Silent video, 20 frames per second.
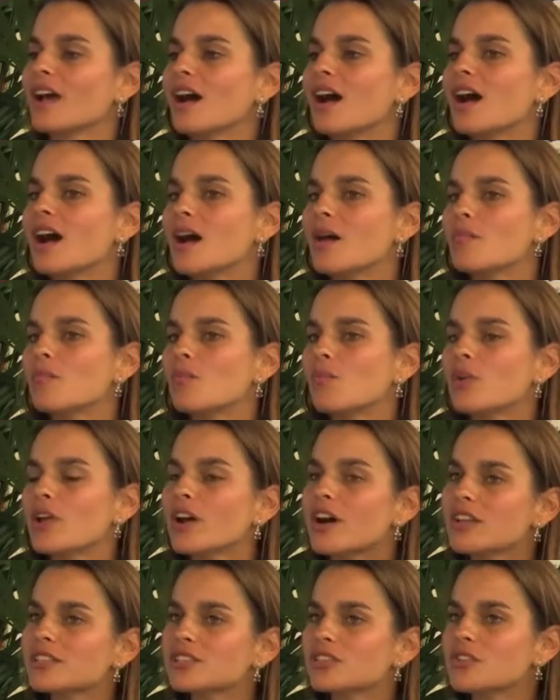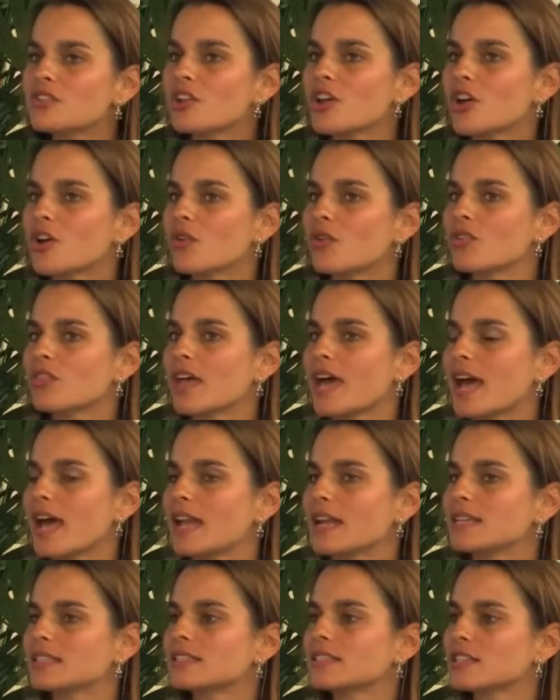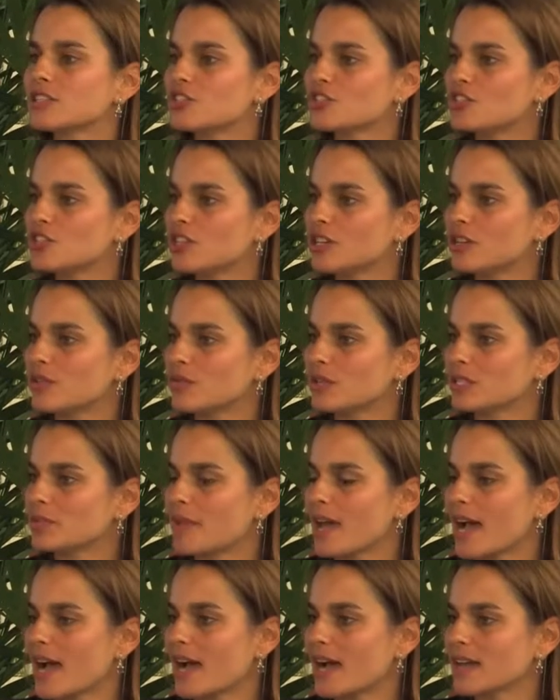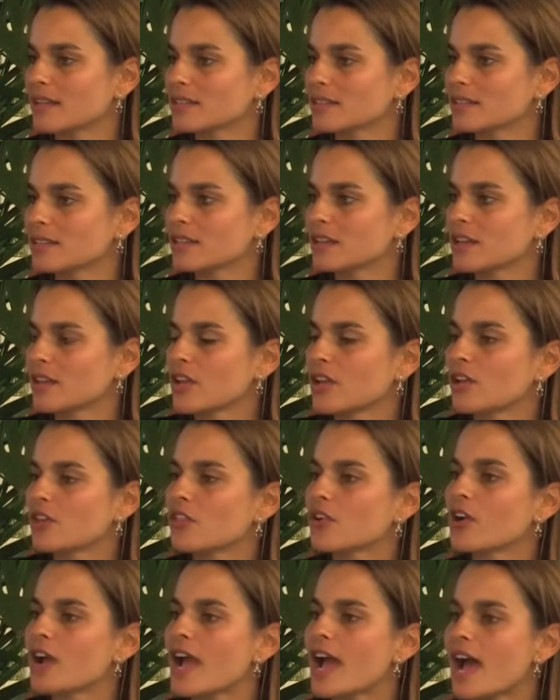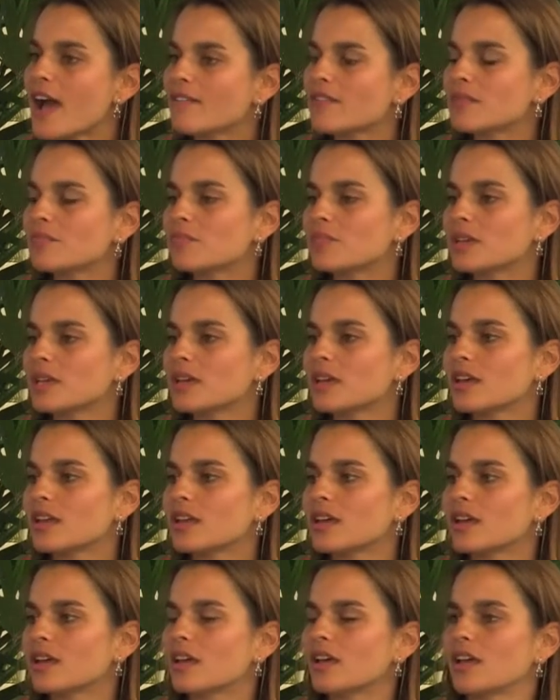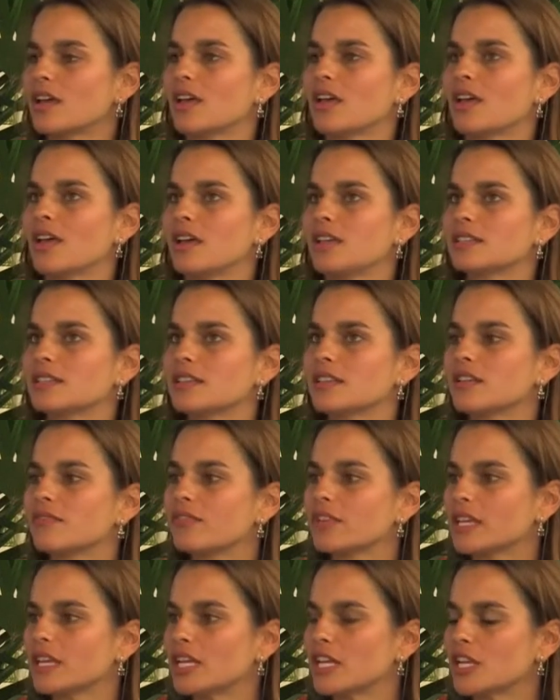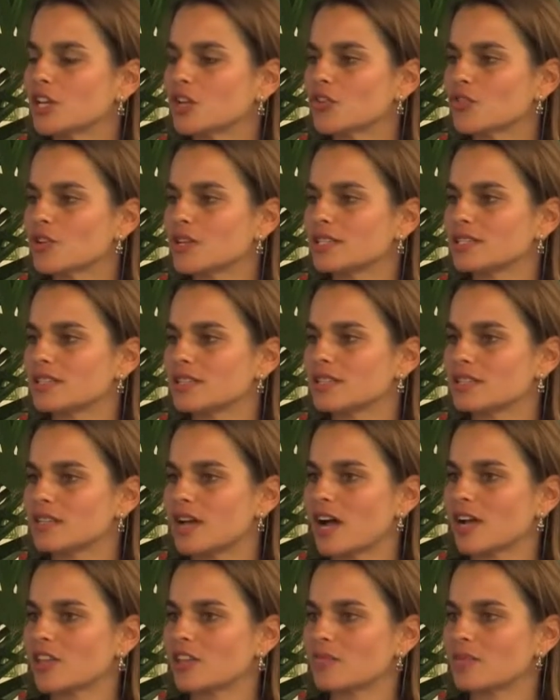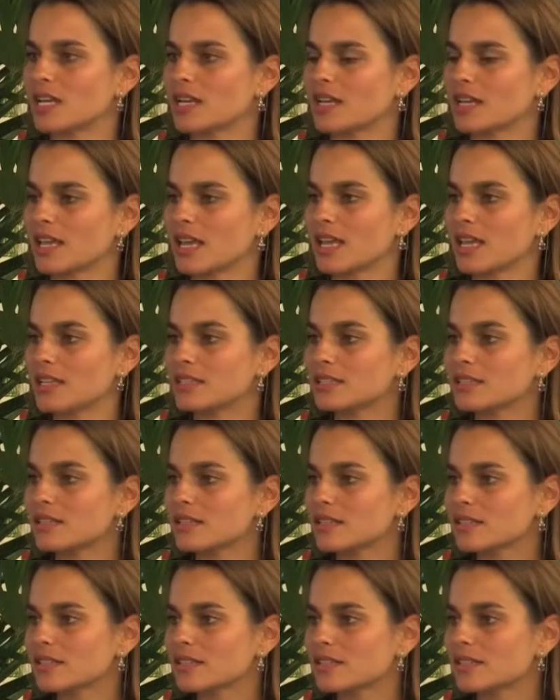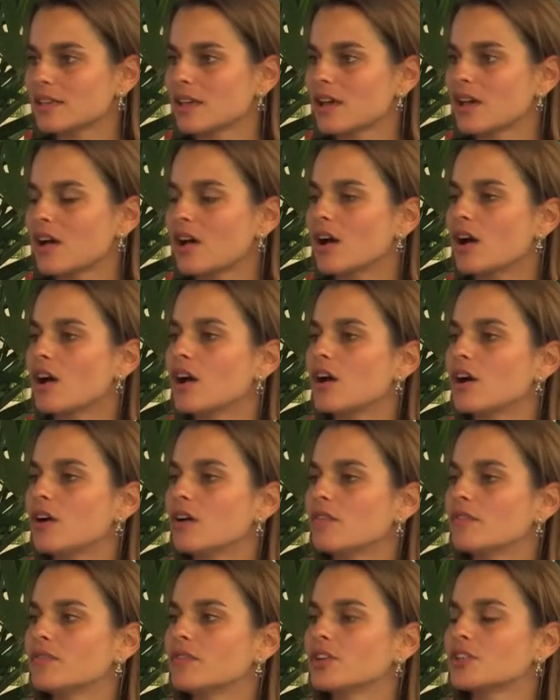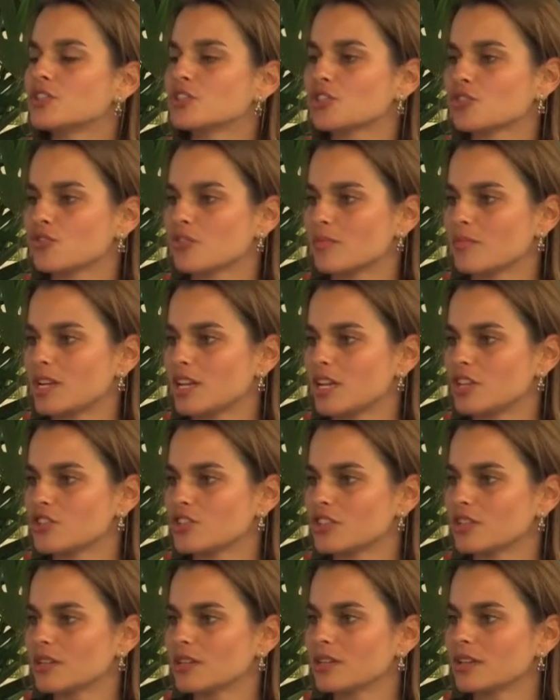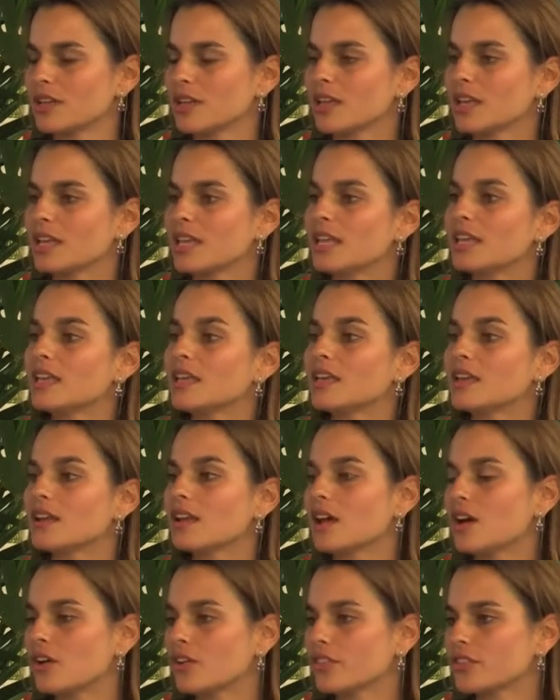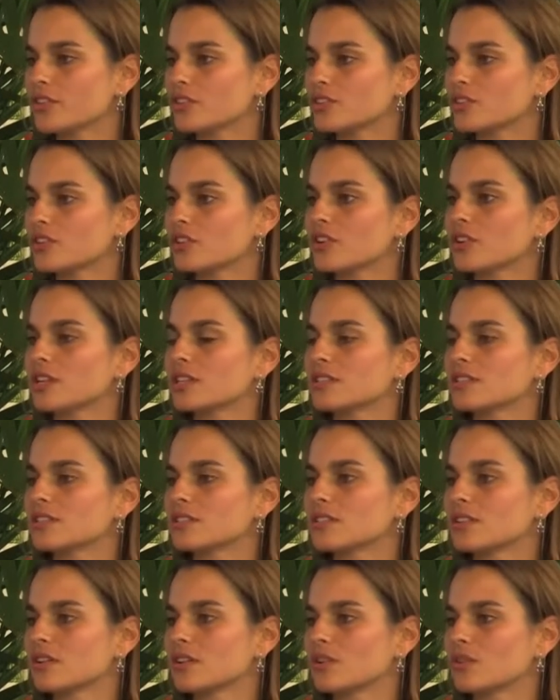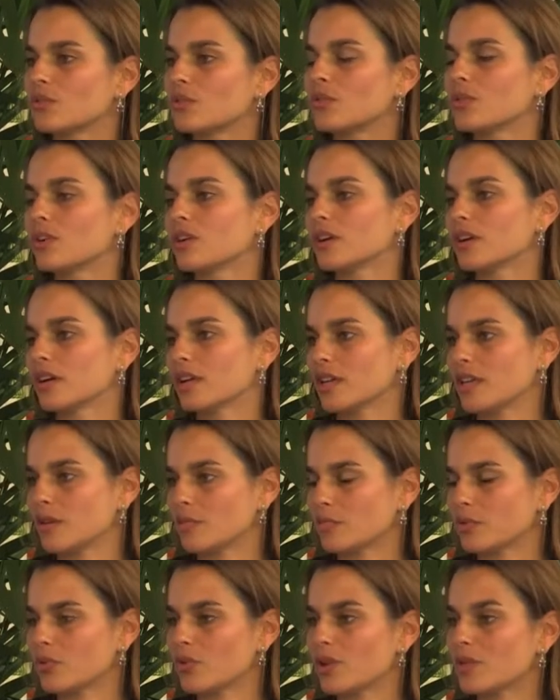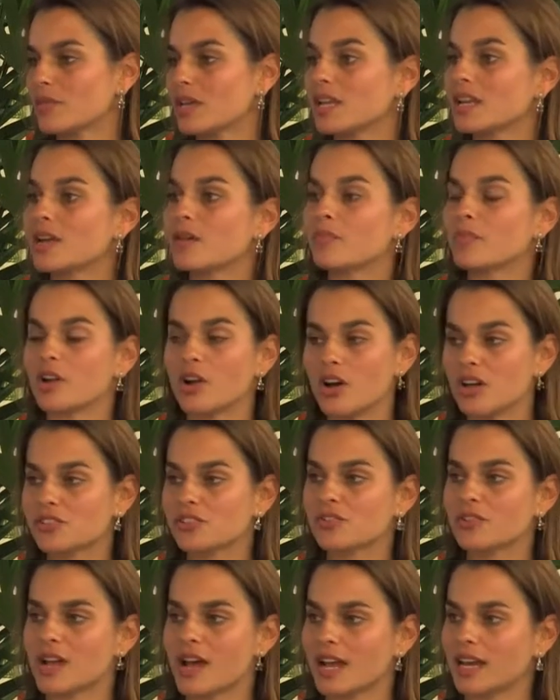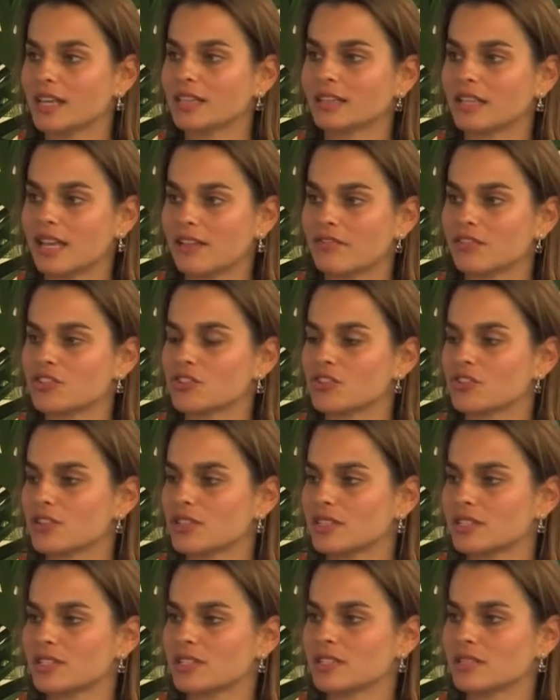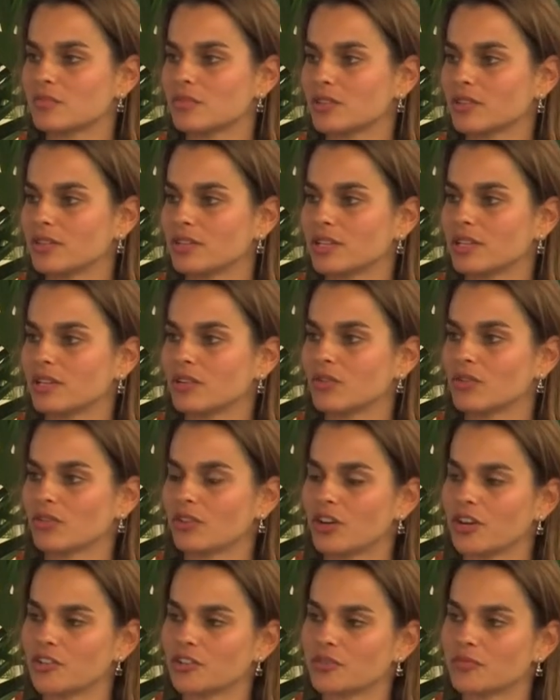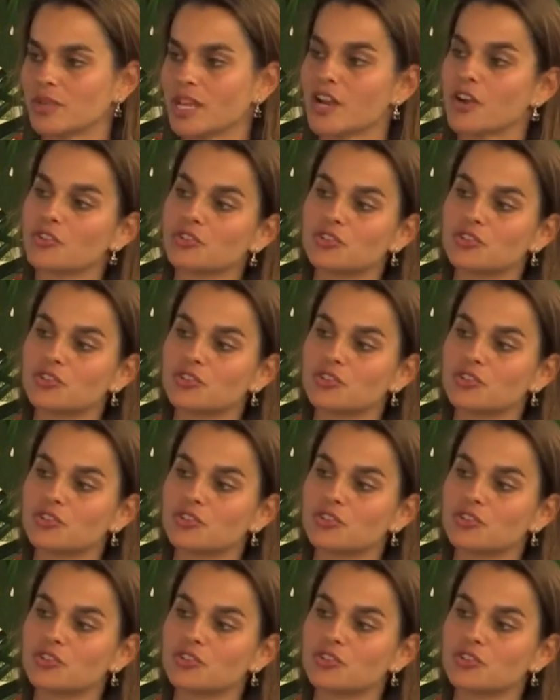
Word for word: Um, we also know that since GINA was passed, there haven't been a significant increase in the documented cases of discrimination in health insurance or employment, but also not in life insurance, disability, or long term care.